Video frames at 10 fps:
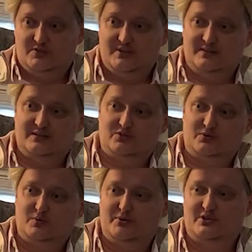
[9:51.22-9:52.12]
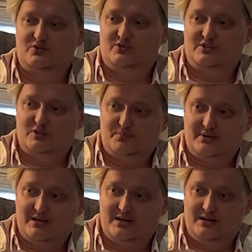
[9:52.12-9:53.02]
you think that's one of the biggest reasons
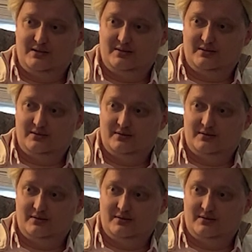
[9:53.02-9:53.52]
behind